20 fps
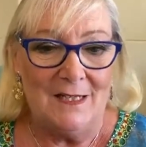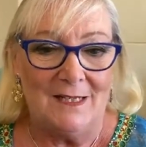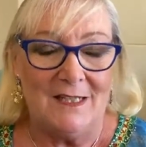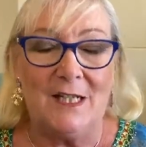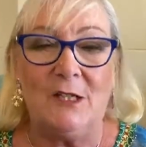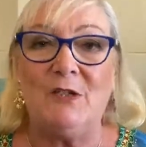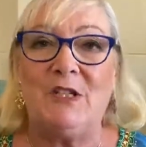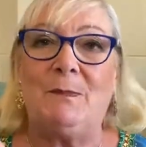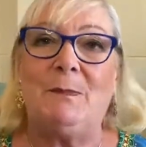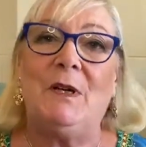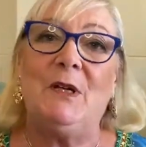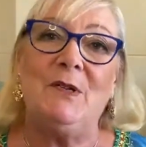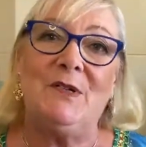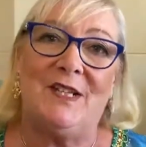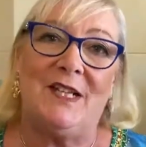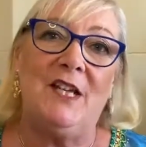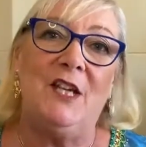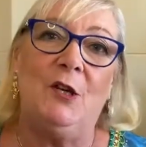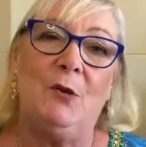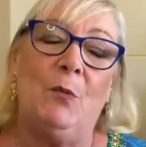So
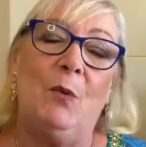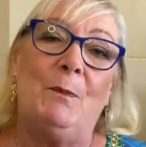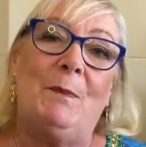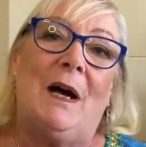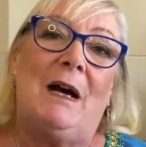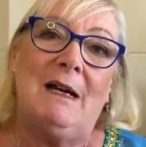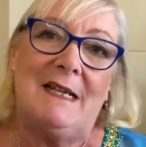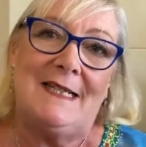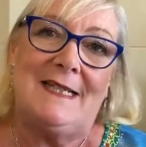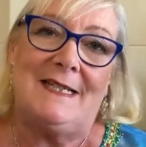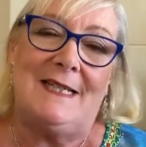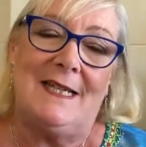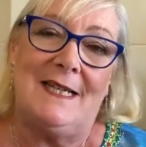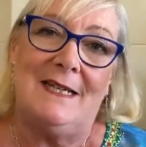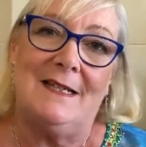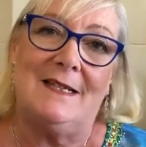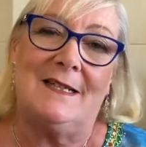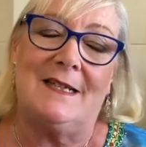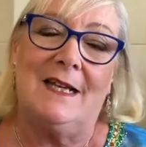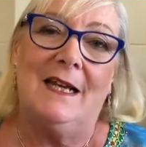supposing you were
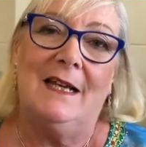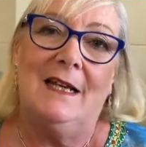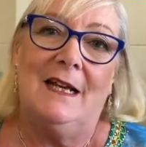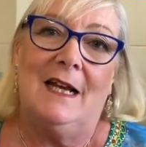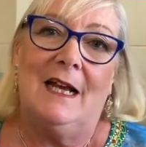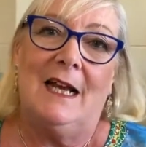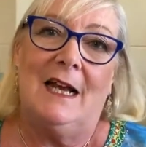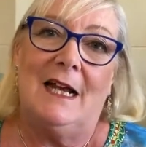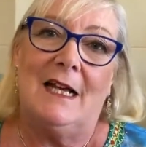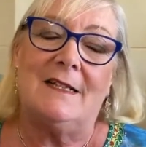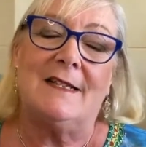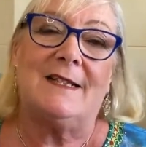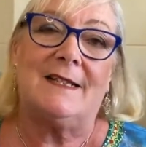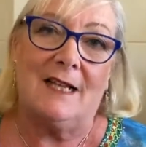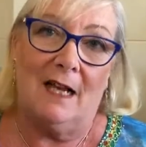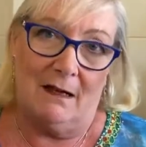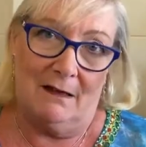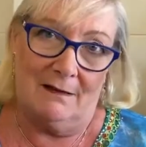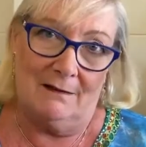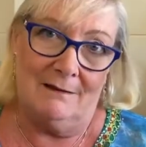Pisces
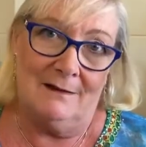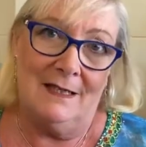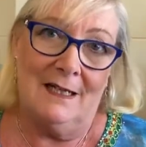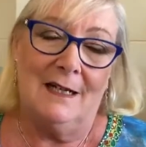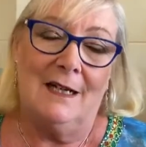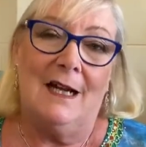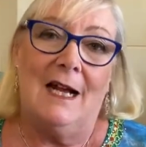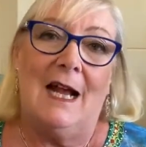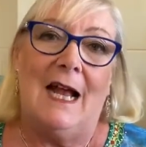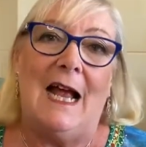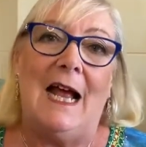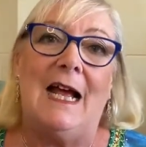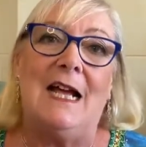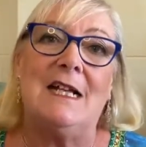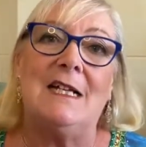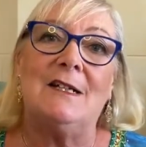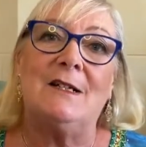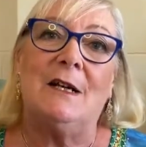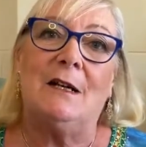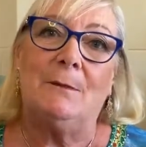sun
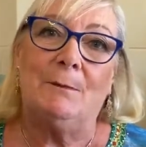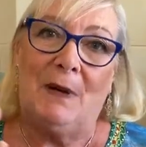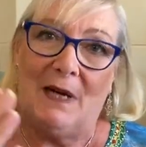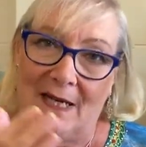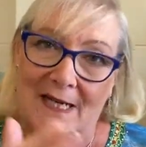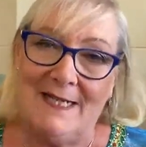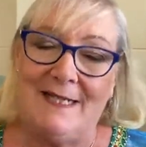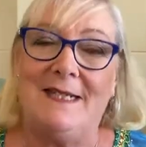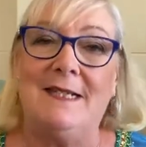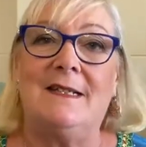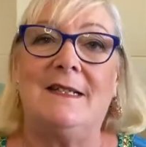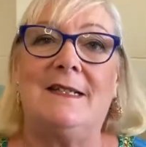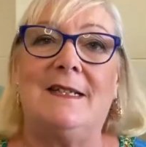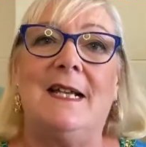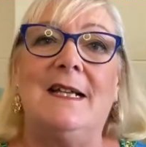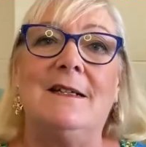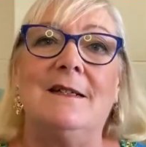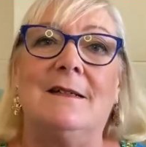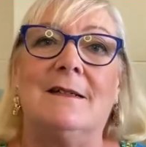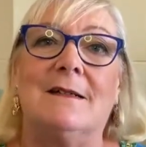and Pisces
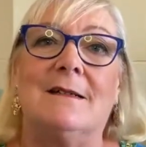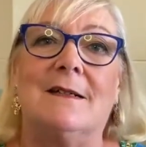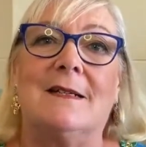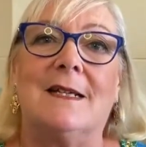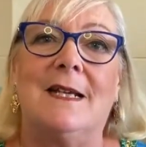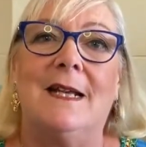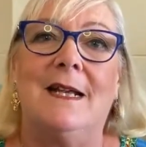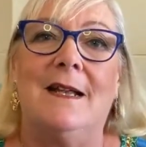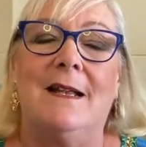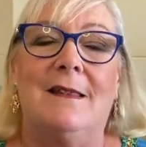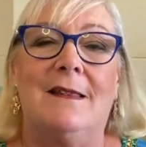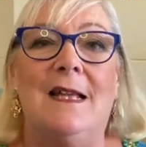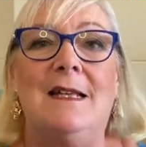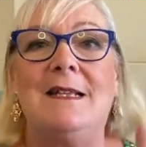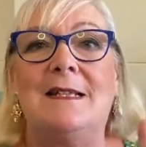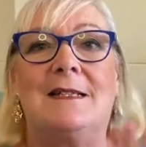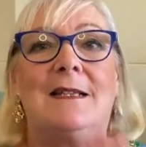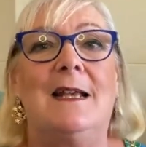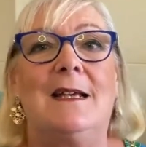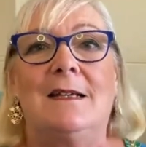ascendant, then
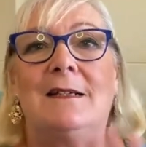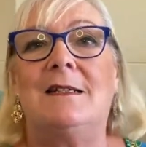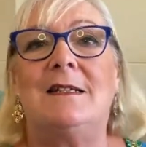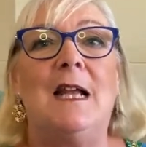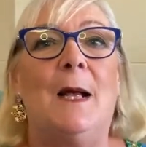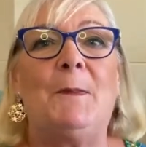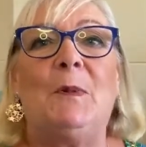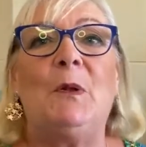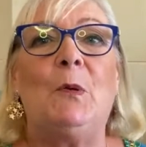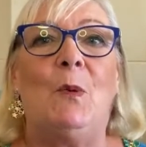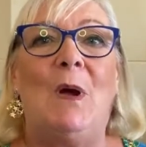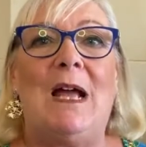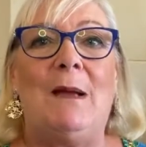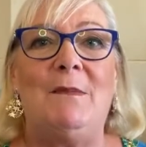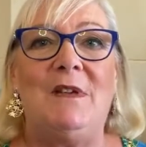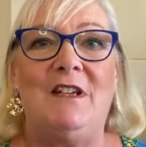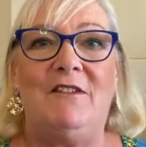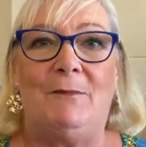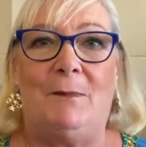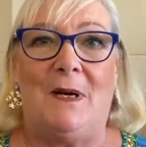it's like a double
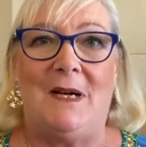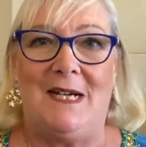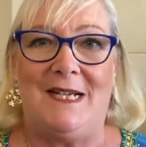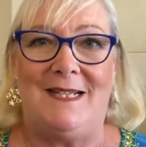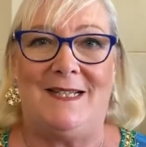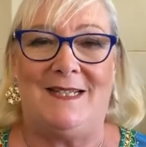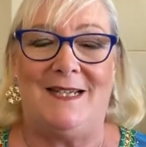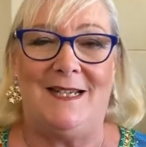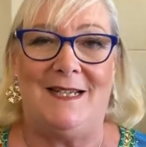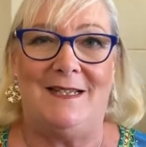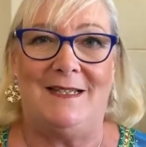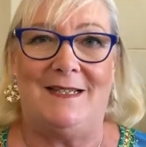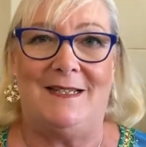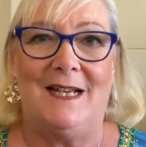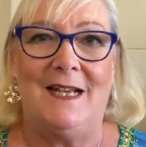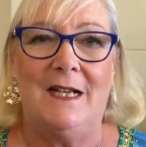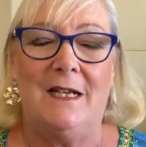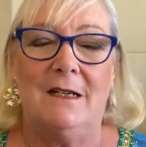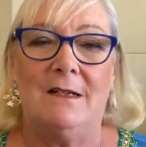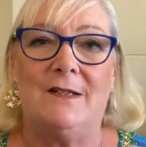whammy of Pisces.
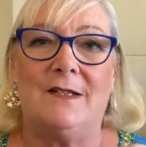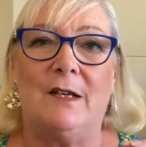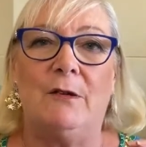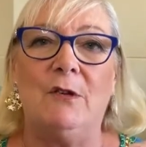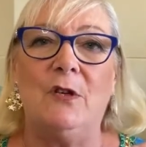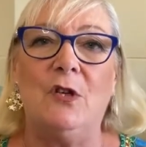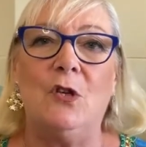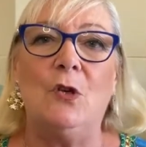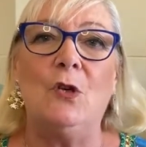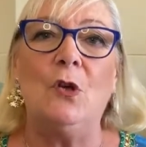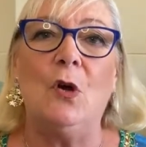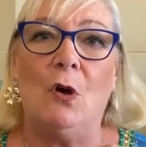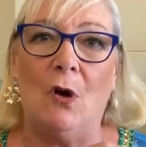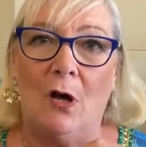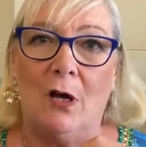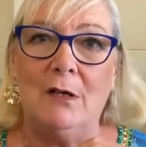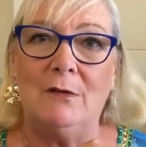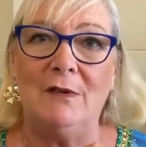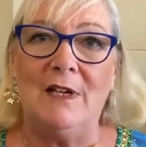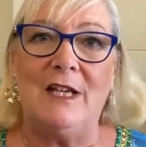So
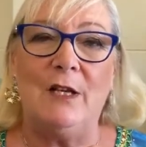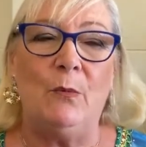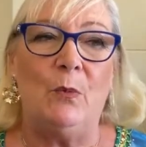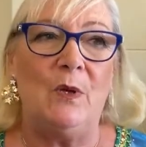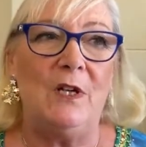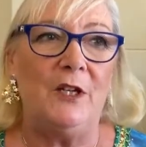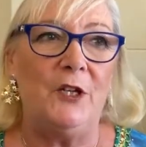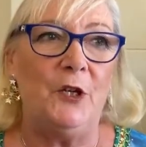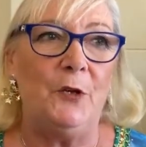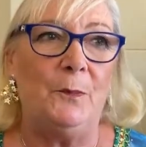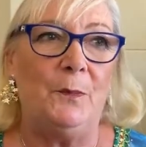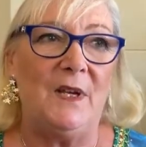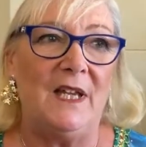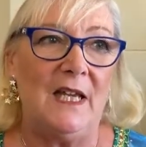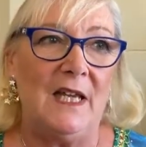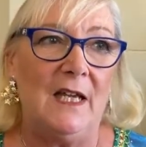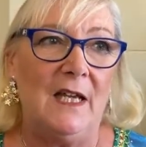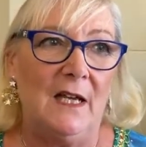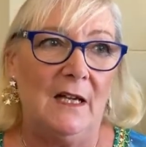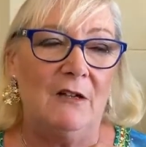not only will you
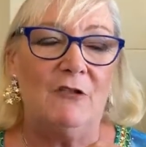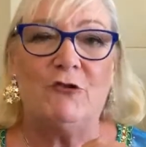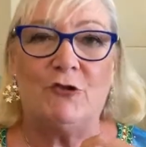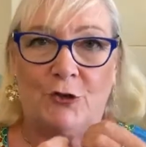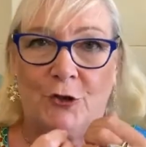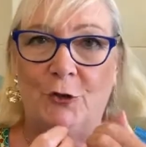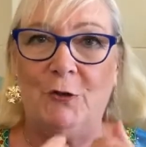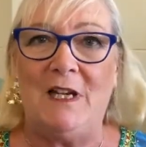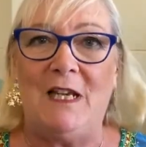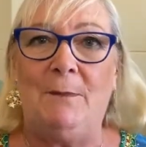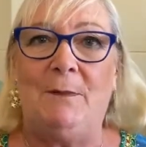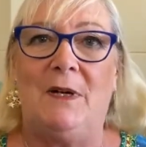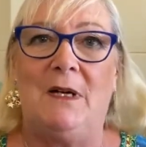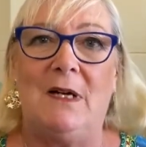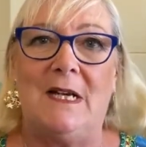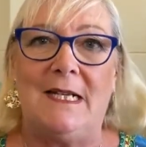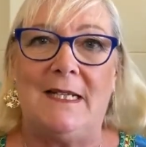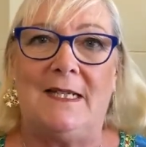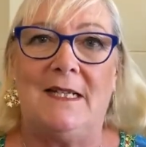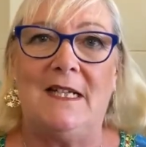be truly
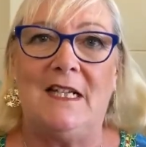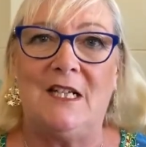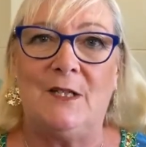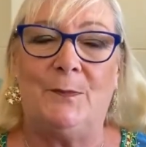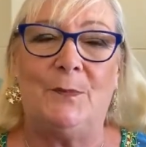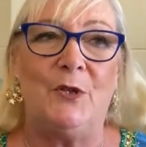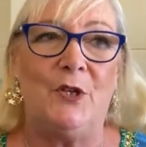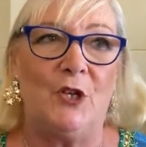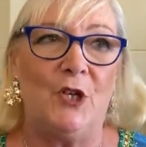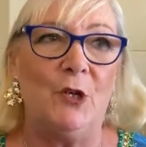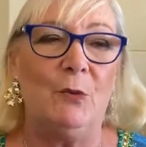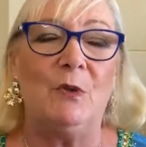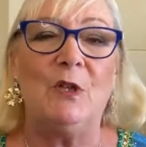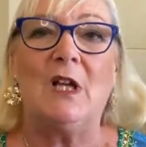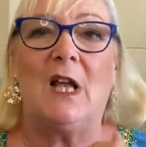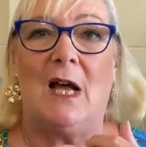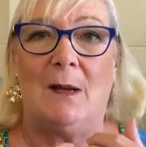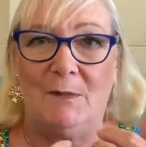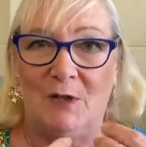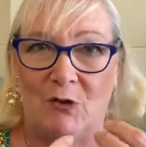Pisces, but you
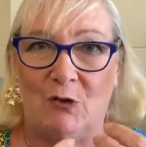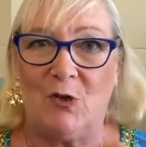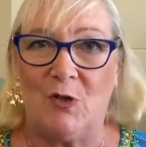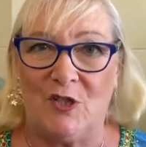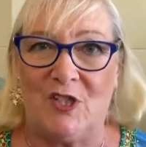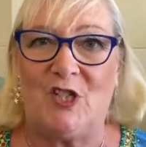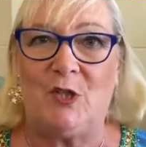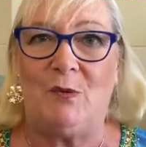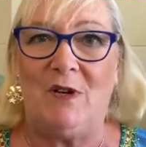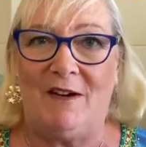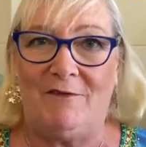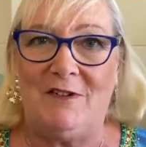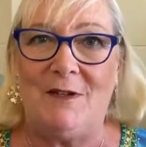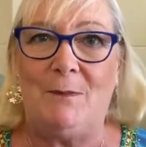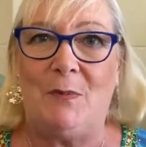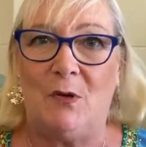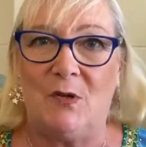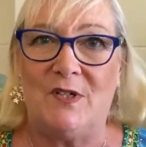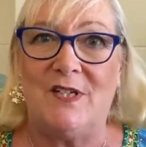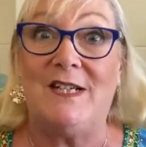will come across to
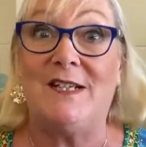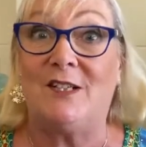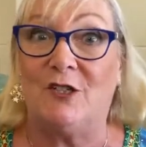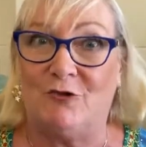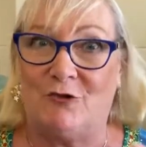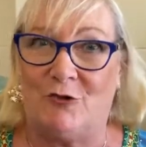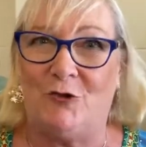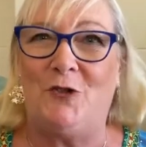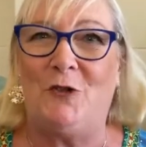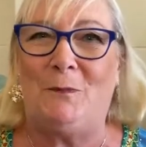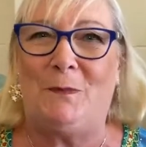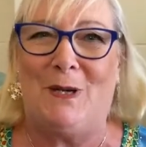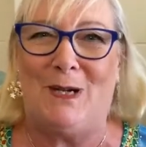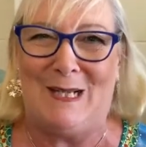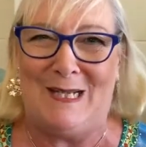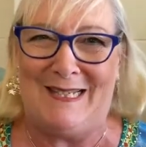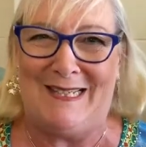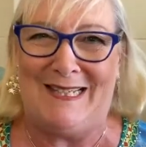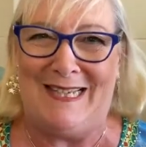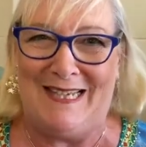everybody as a true
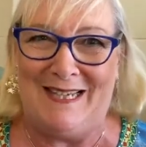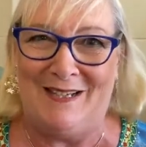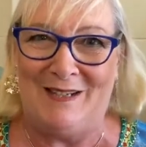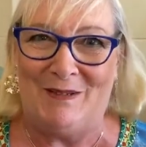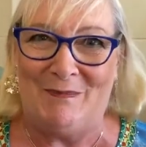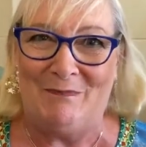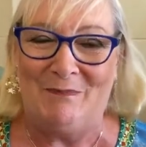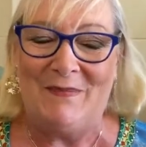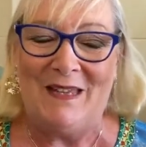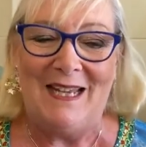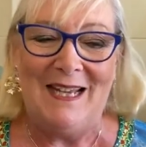Piscean.